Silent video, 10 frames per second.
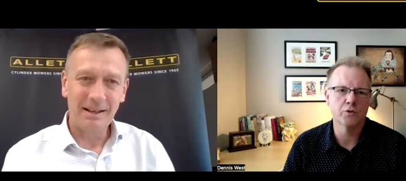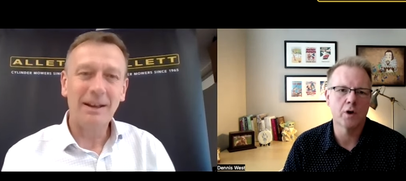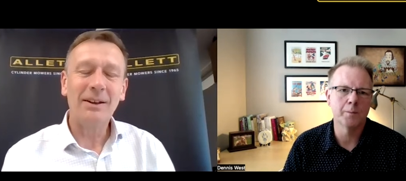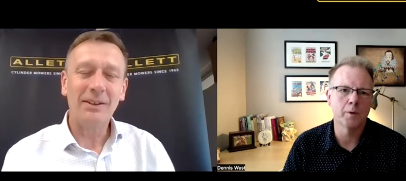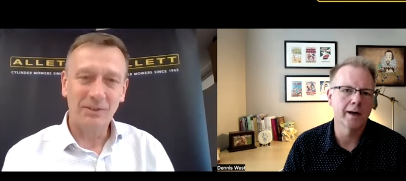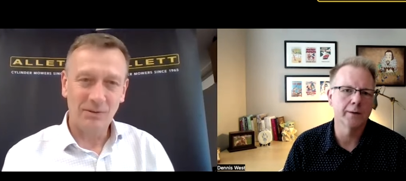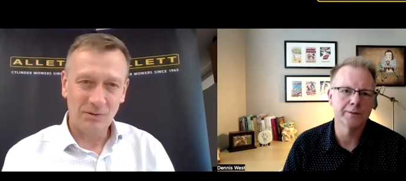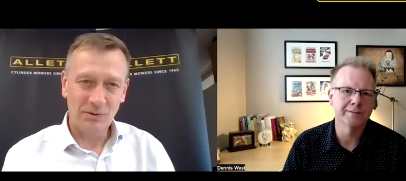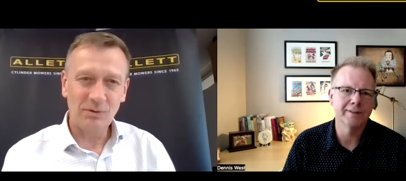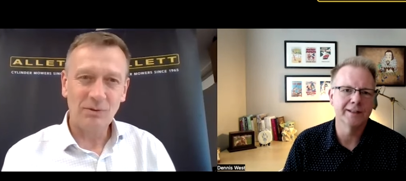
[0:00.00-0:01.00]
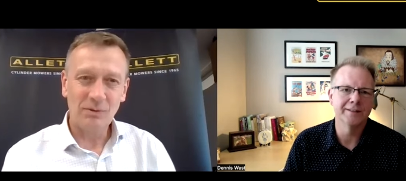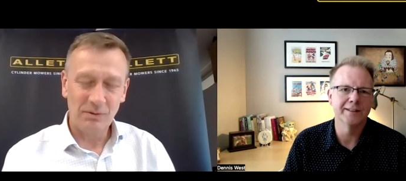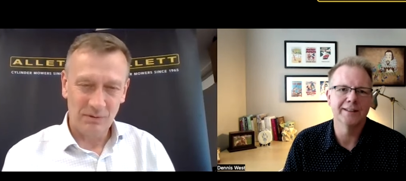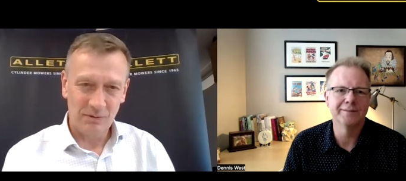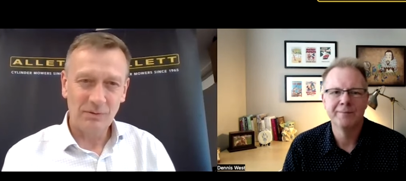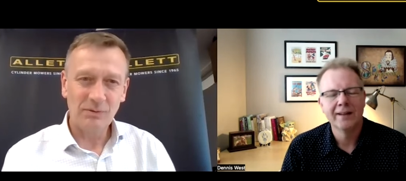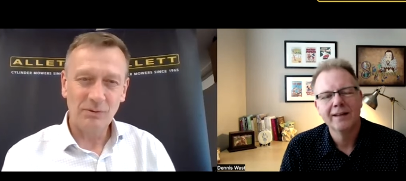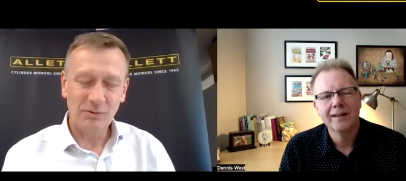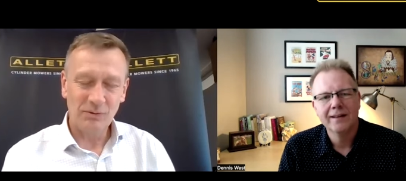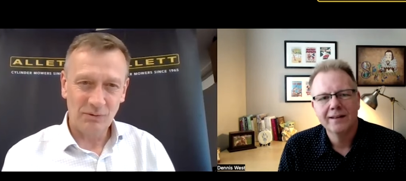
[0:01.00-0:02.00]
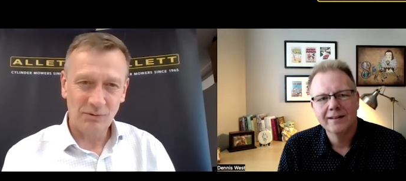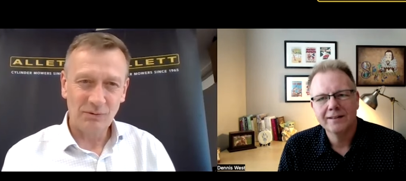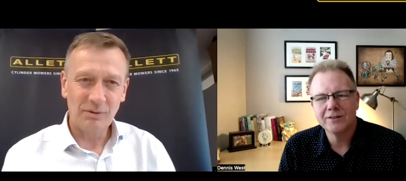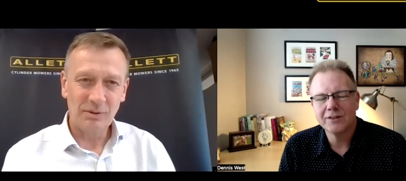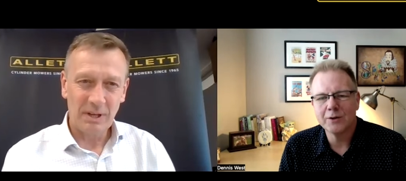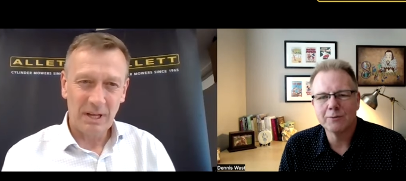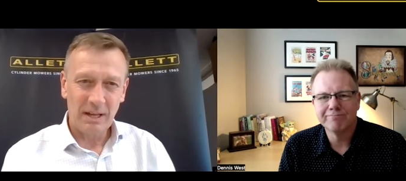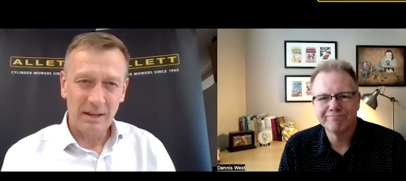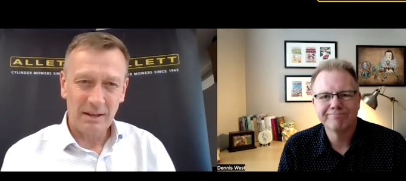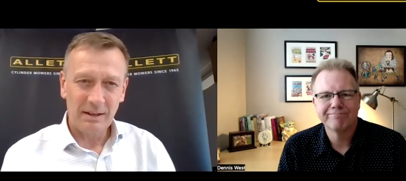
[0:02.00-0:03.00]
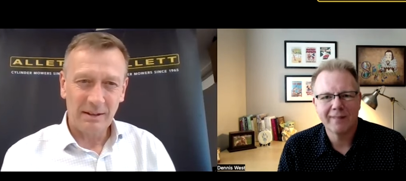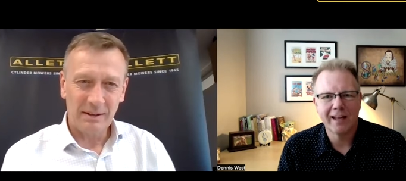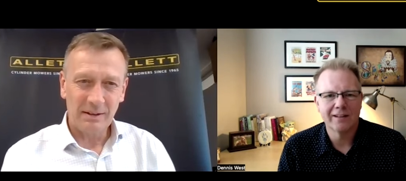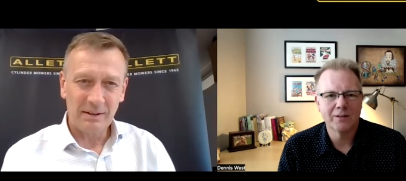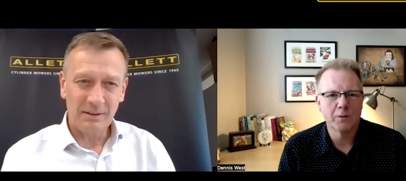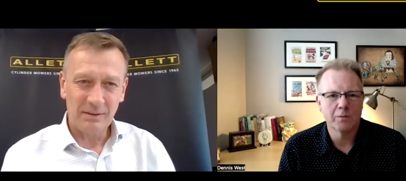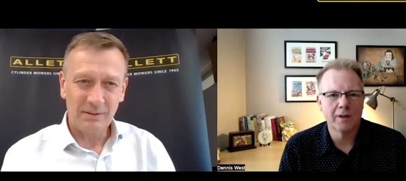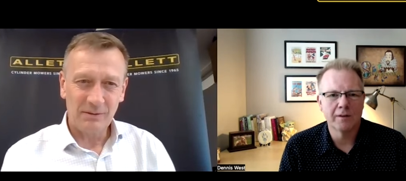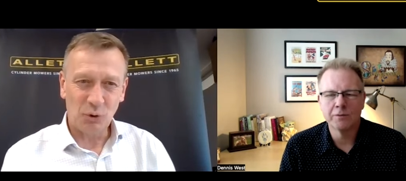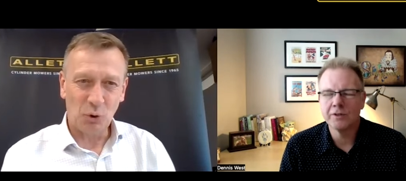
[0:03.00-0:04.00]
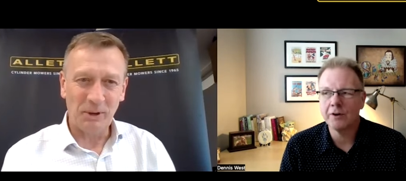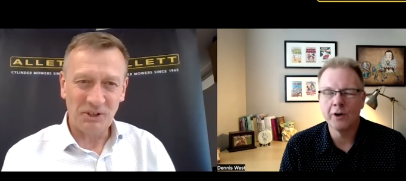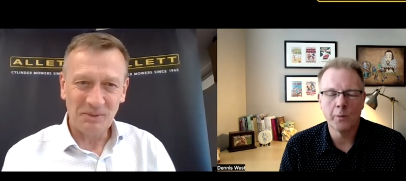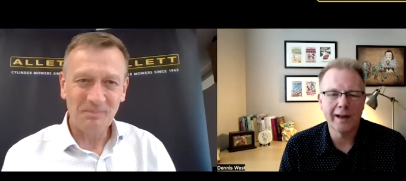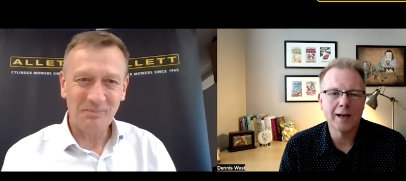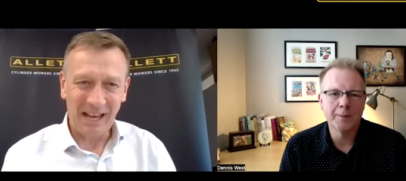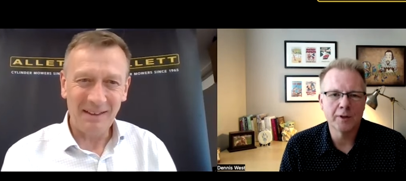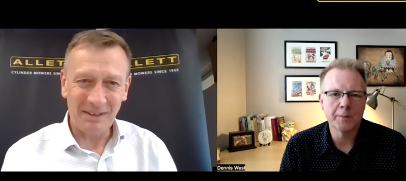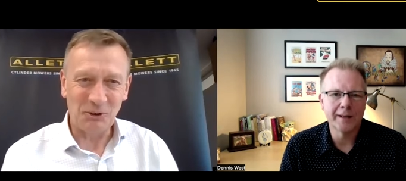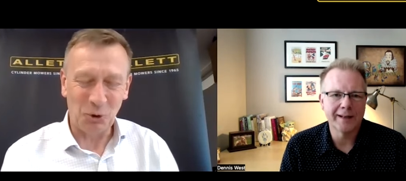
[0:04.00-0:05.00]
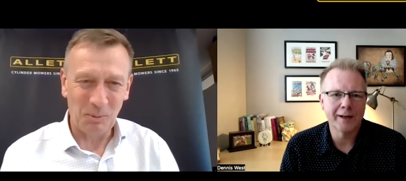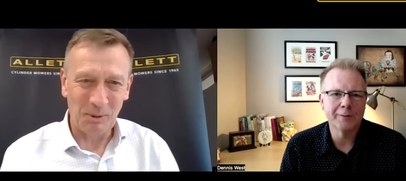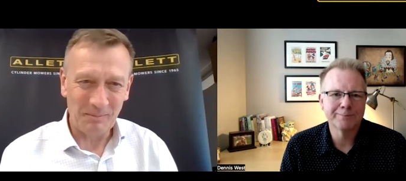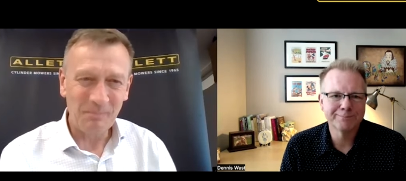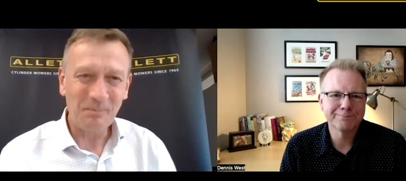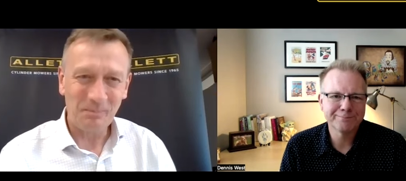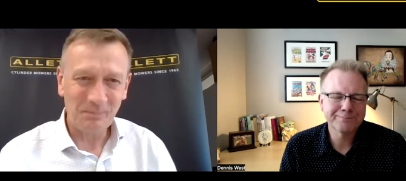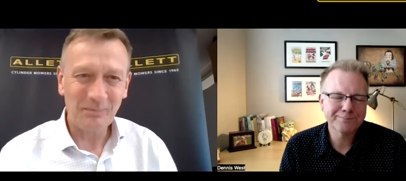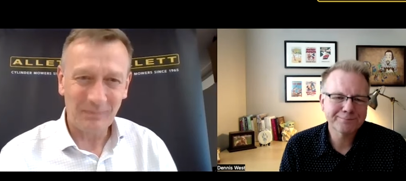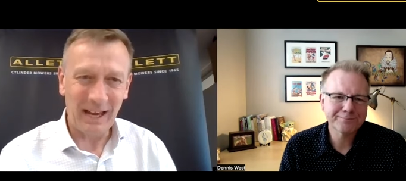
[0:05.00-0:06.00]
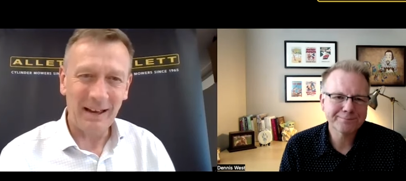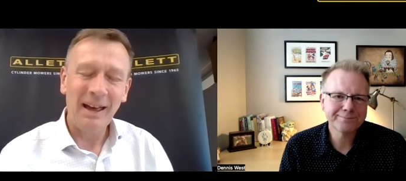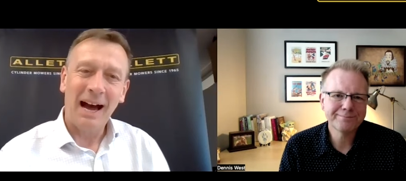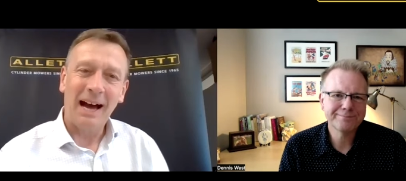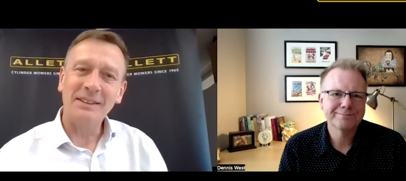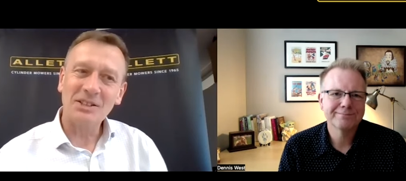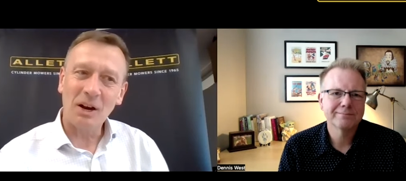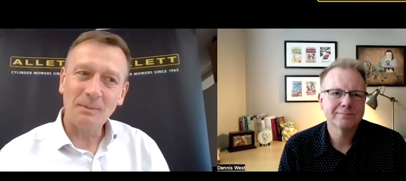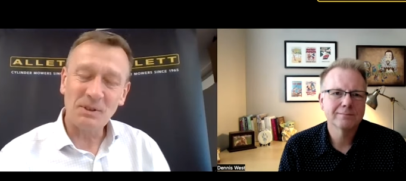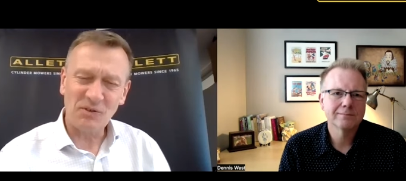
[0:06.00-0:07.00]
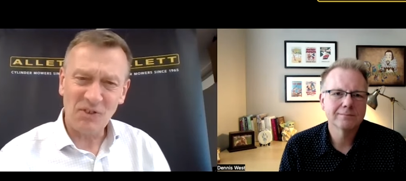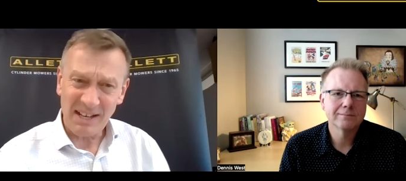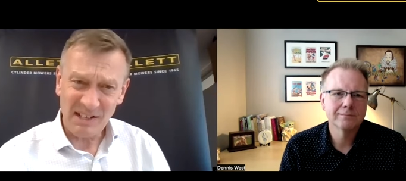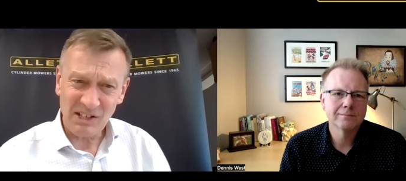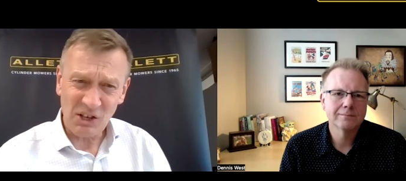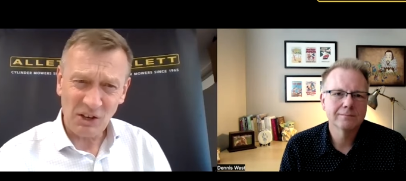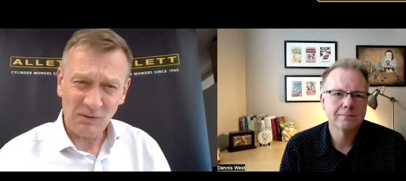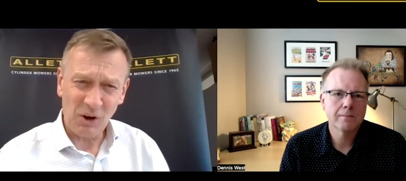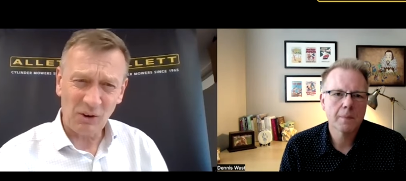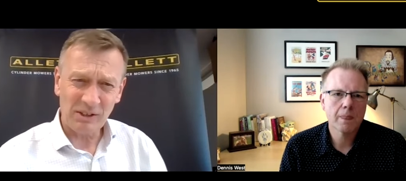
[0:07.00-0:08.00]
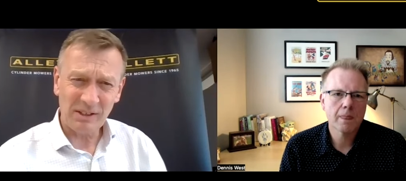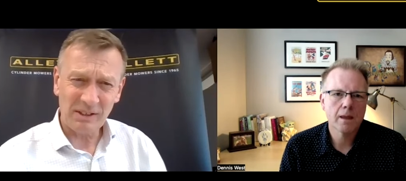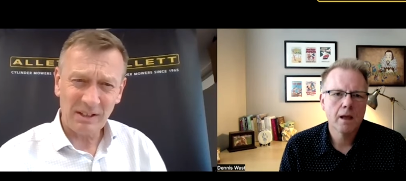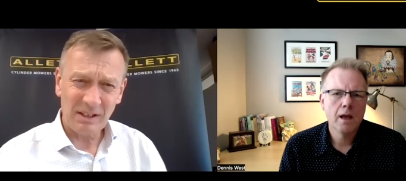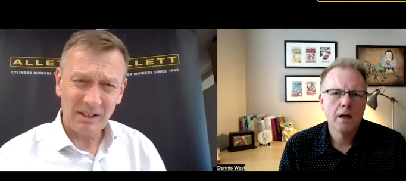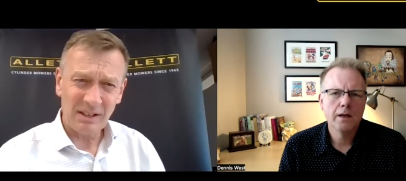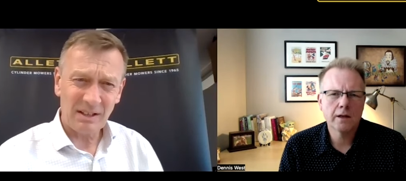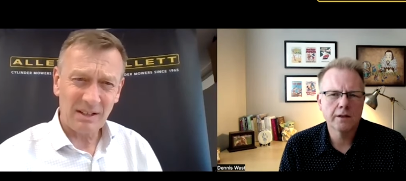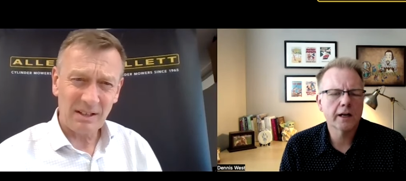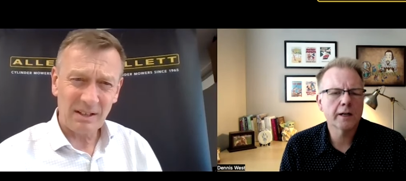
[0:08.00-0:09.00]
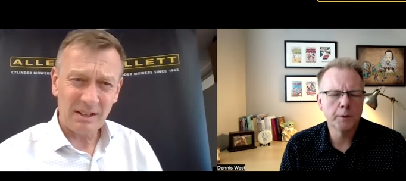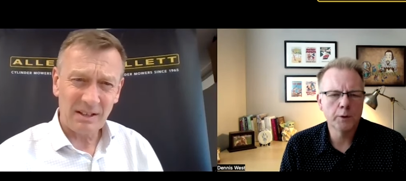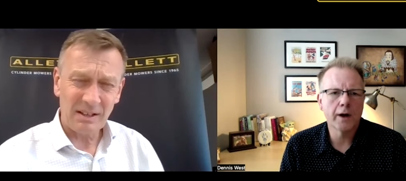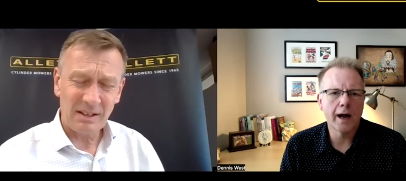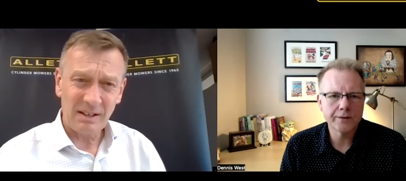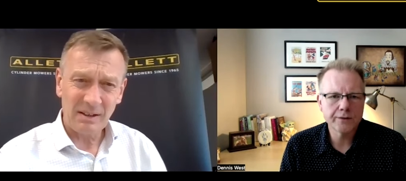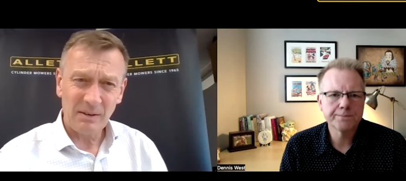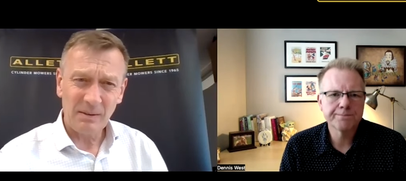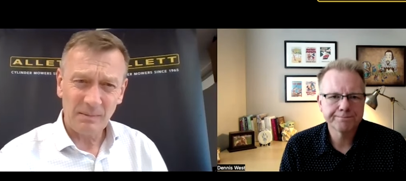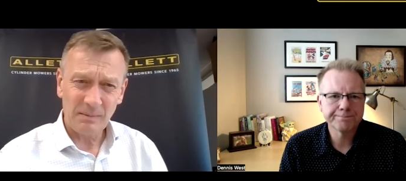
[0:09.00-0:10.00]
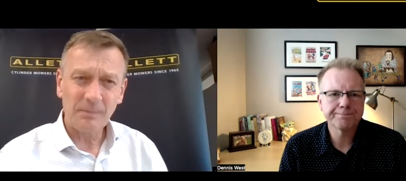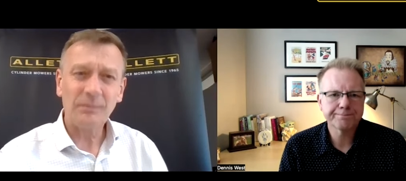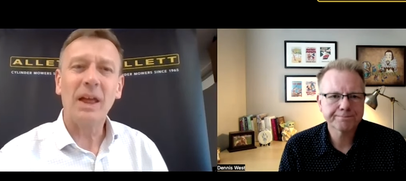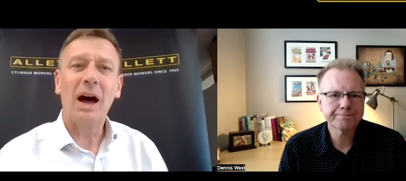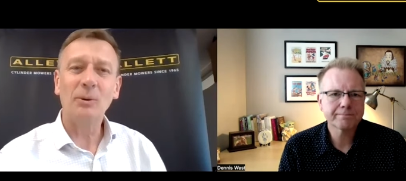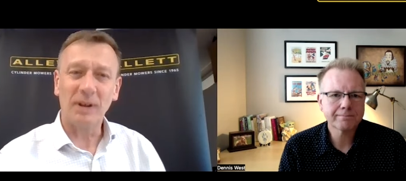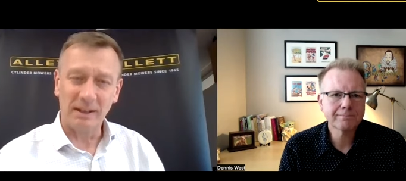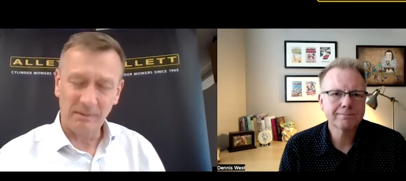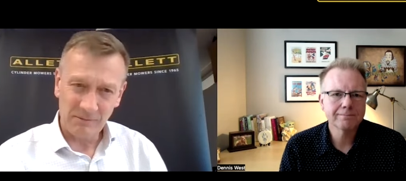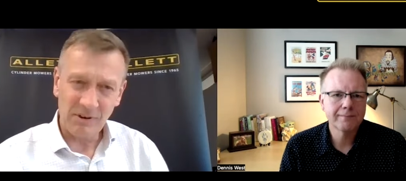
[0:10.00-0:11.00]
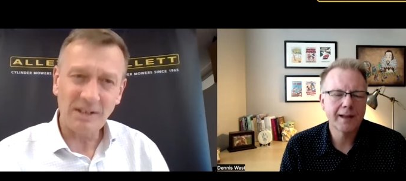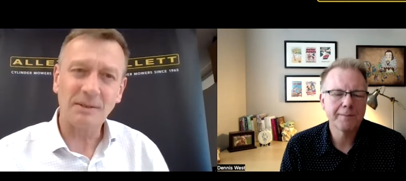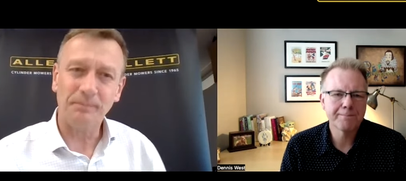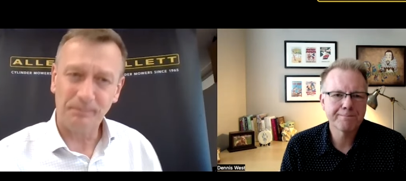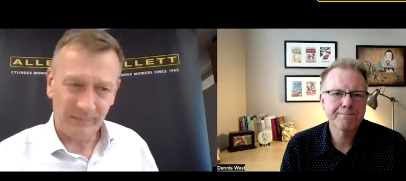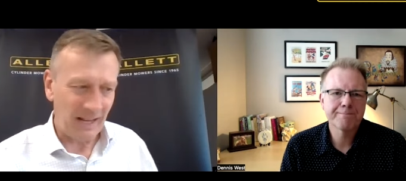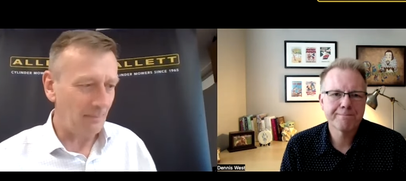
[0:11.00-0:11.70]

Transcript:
Speaker 1: straw brown and uh, and so yeah, they're starting to wake up a little bit.
Speaker 2: Yeah. And the types of grasses that you've got?
Speaker 1: Is Kentucky bluegrass.
Speaker 2: Okay, great. Yeah,